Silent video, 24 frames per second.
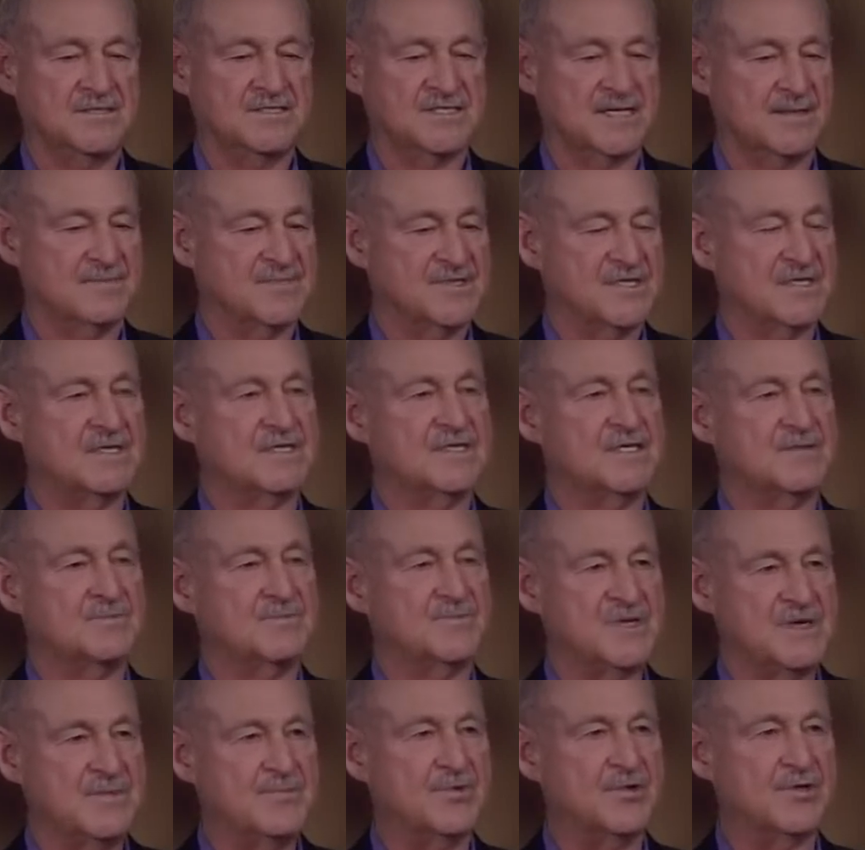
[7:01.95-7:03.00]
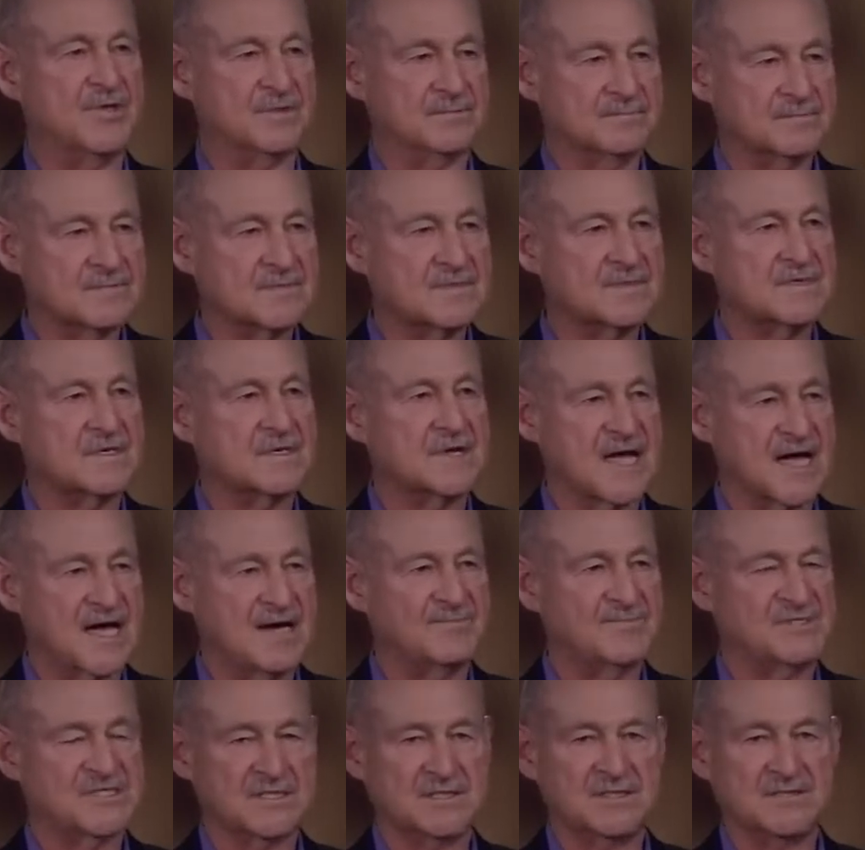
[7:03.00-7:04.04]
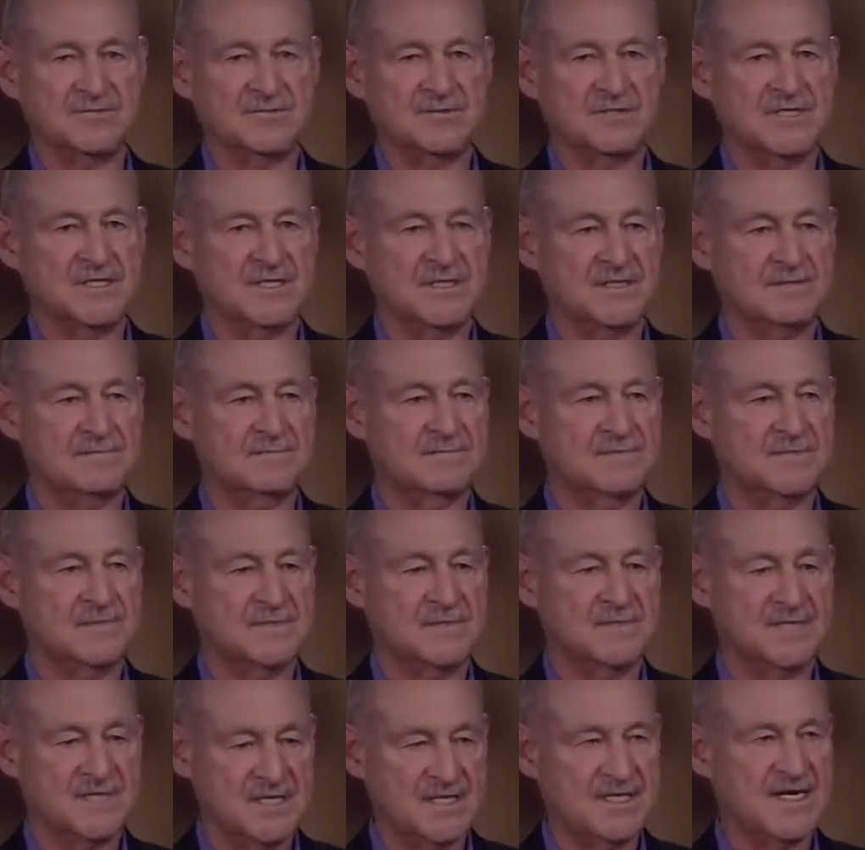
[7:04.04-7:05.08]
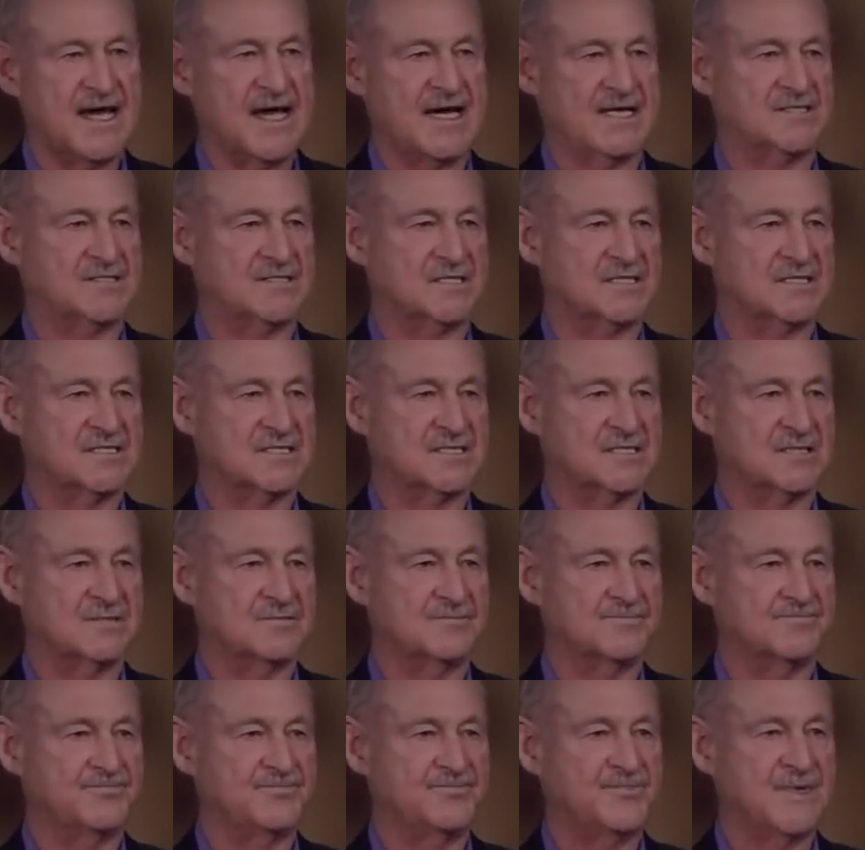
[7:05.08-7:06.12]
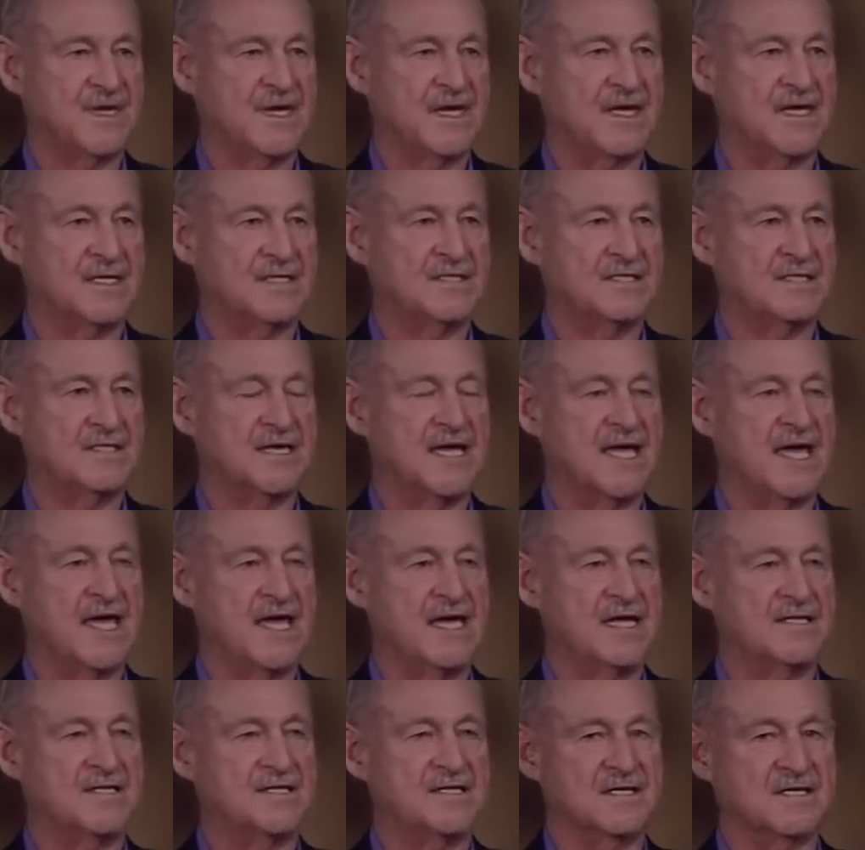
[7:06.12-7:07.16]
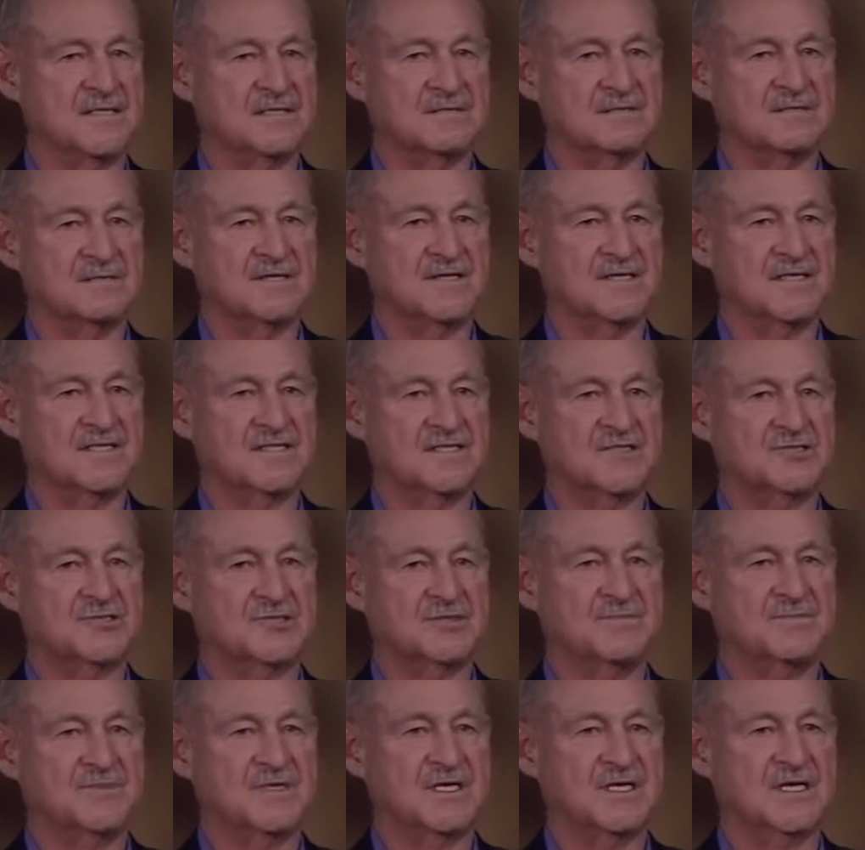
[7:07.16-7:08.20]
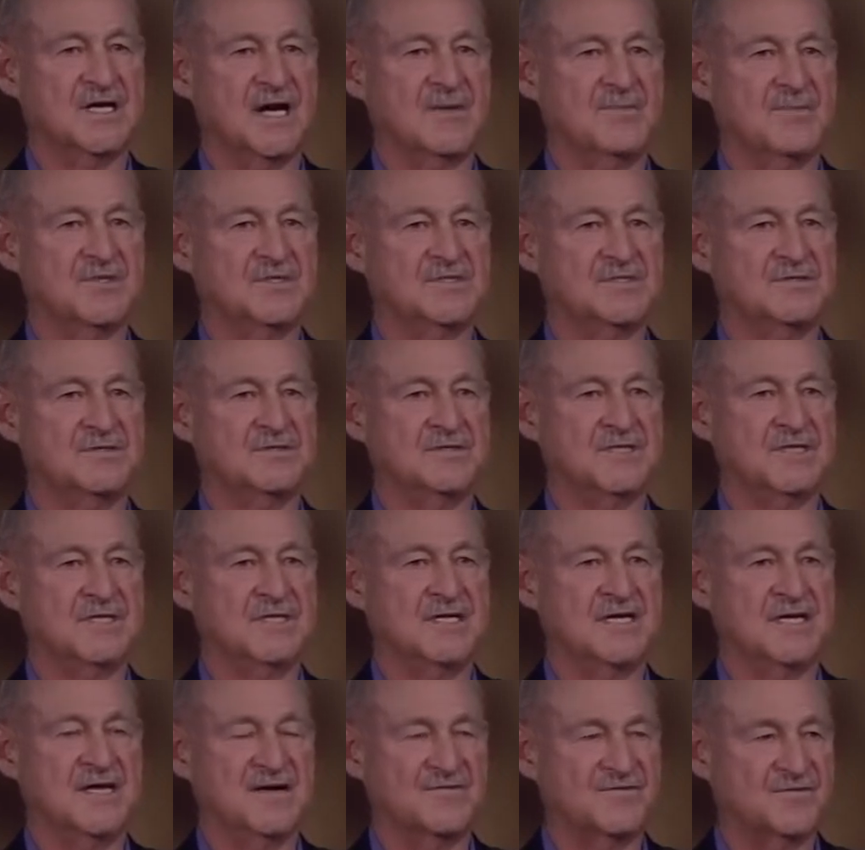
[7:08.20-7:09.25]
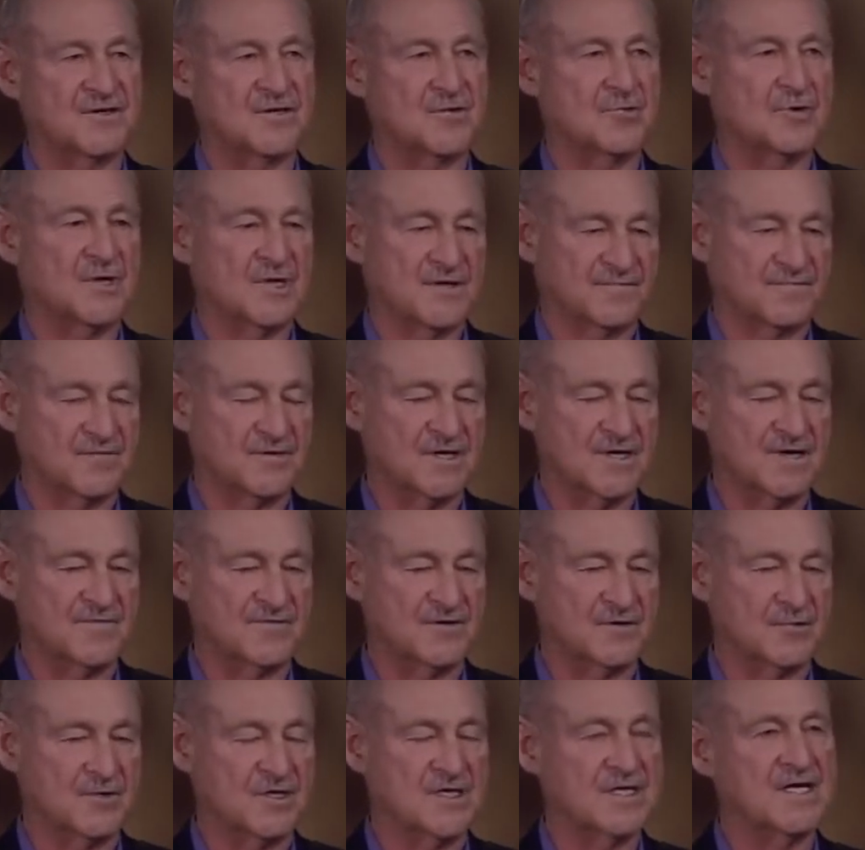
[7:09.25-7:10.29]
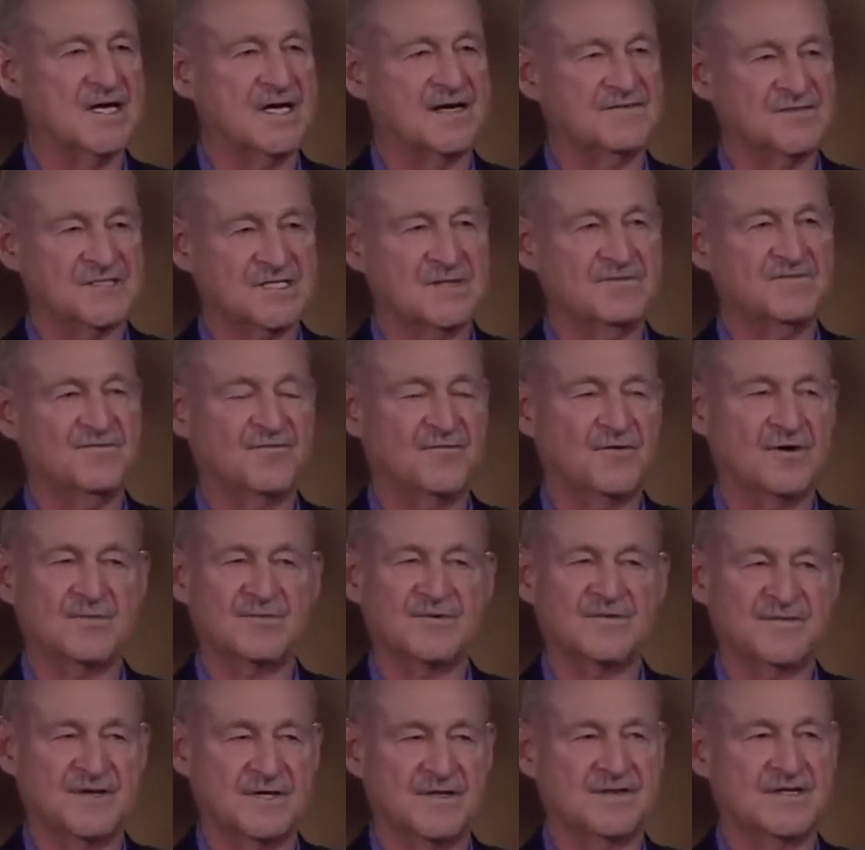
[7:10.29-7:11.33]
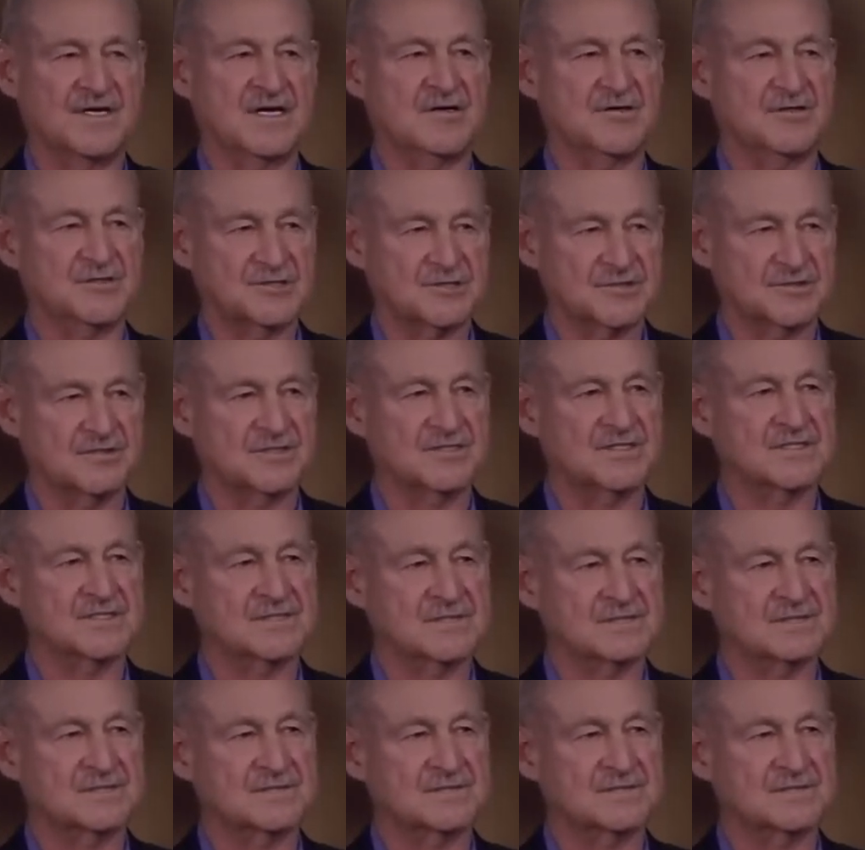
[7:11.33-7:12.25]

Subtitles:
something that people absolutely need access to, and that there should be an opportunity for everyone to have some form of health care insurance.